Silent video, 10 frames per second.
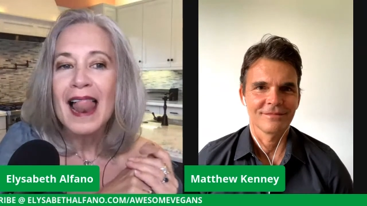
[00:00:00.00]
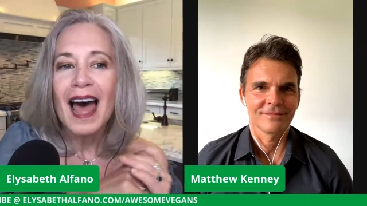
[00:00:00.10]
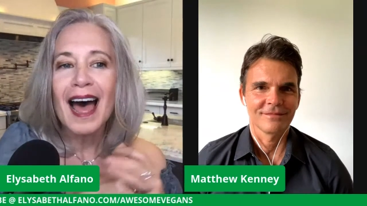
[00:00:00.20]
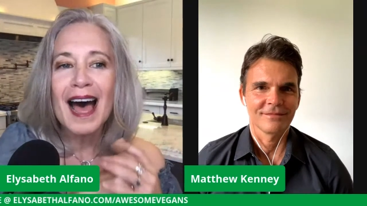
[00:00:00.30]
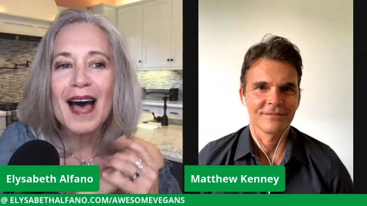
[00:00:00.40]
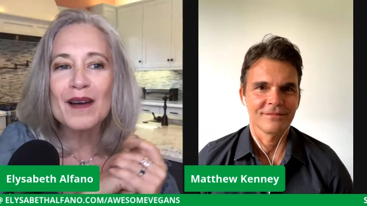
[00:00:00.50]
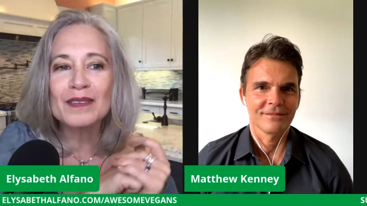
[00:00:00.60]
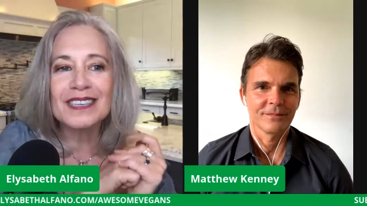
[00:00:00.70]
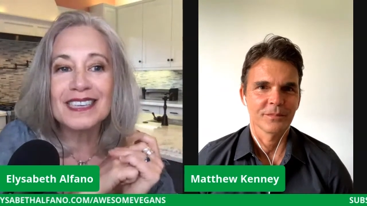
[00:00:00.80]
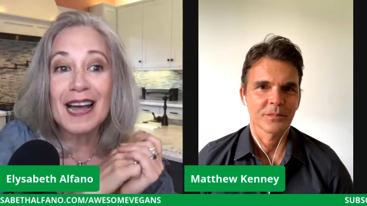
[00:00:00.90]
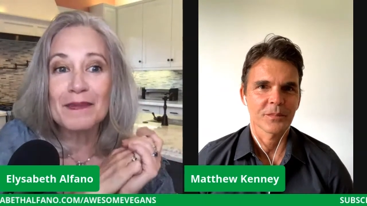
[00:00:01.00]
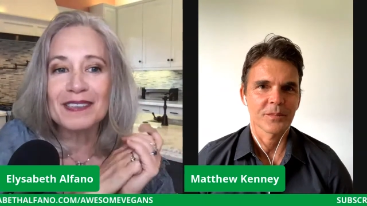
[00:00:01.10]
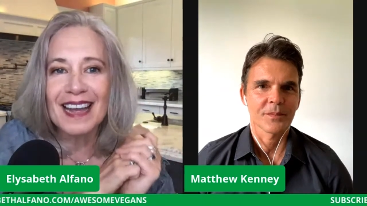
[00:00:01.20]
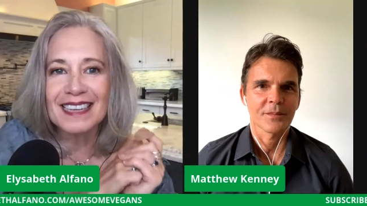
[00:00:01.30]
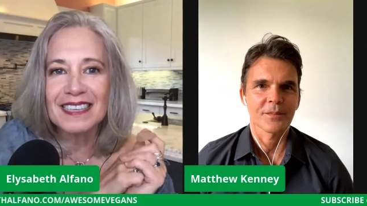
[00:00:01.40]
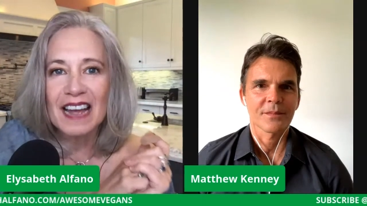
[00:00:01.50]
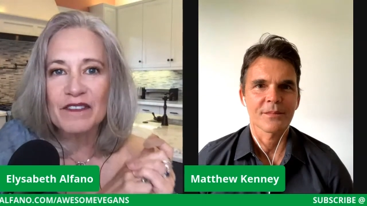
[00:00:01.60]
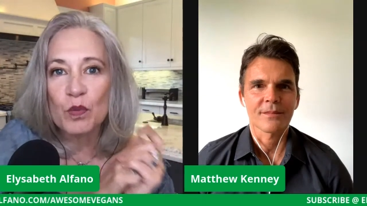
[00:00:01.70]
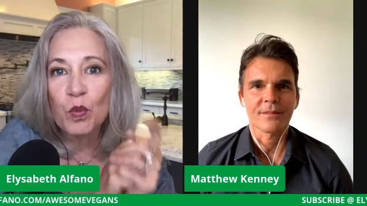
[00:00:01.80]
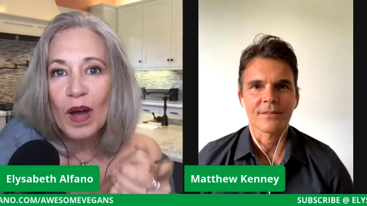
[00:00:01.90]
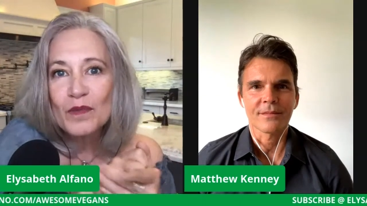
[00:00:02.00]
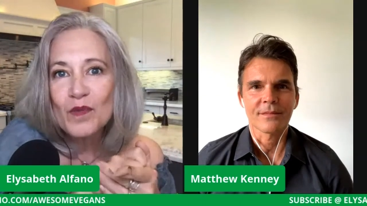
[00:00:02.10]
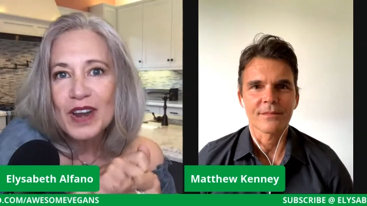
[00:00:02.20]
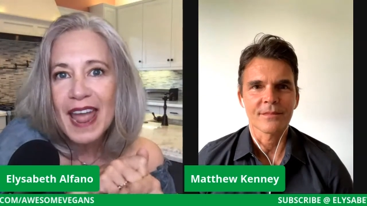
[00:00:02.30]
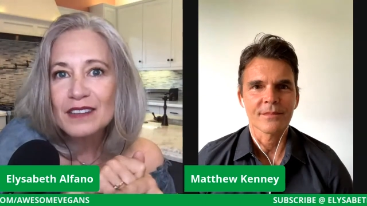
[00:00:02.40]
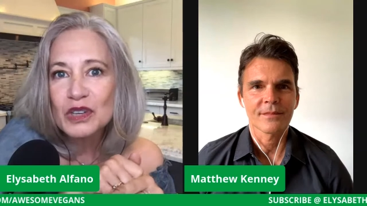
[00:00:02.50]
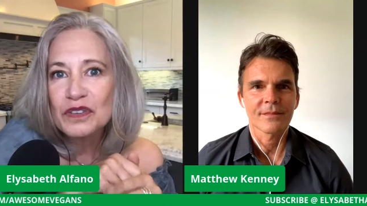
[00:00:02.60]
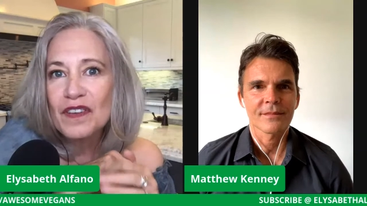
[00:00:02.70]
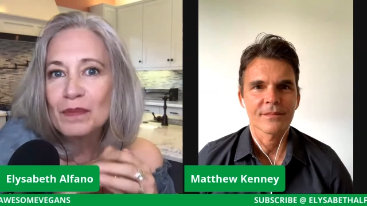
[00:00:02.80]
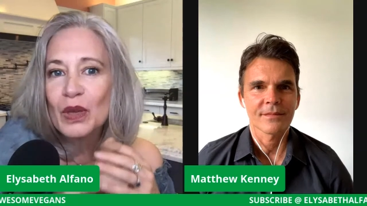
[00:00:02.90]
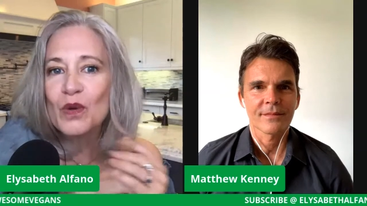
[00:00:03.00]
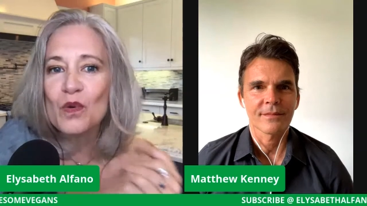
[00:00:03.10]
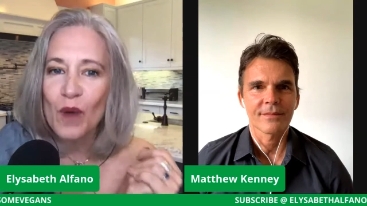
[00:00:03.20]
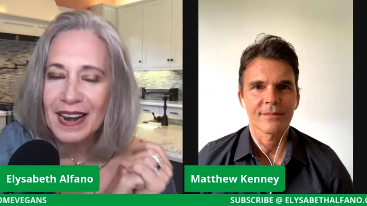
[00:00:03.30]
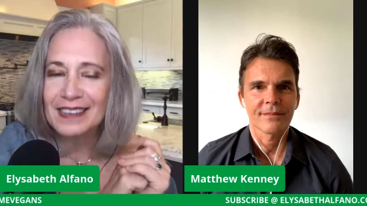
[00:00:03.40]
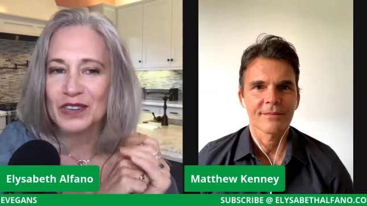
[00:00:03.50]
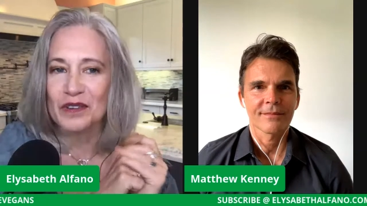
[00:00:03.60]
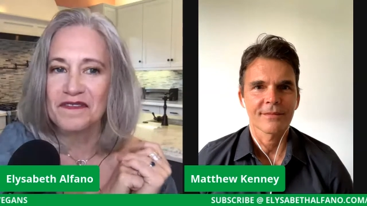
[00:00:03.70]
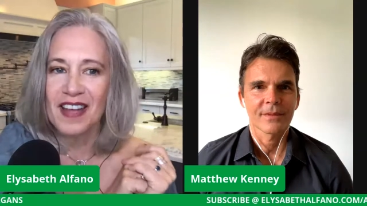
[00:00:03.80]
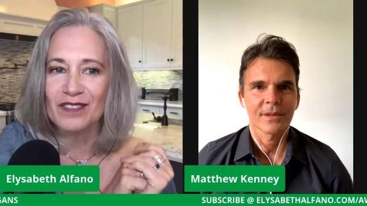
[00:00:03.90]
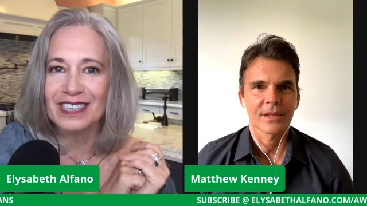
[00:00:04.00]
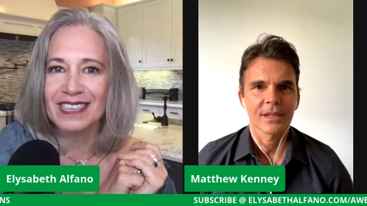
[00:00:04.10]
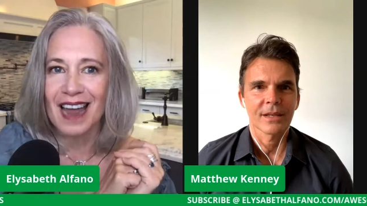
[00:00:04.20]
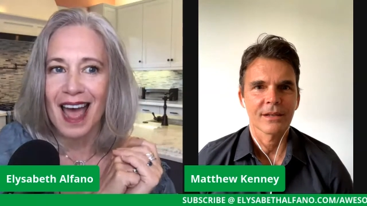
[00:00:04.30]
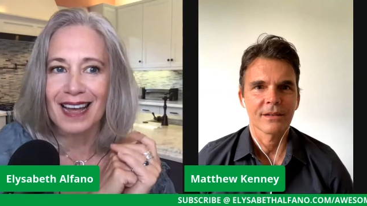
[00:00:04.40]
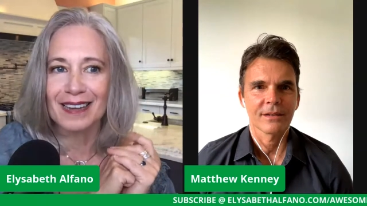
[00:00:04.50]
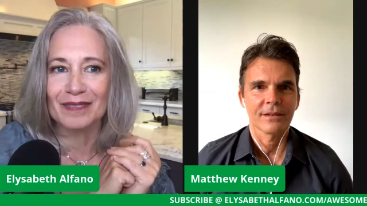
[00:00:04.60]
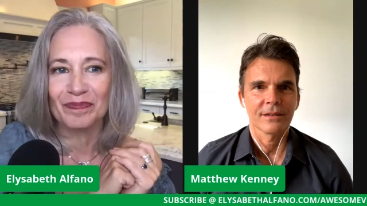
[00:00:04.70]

Speaker 1: Uh, just a couple seconds left. One word answer from you. What is your favorite snack?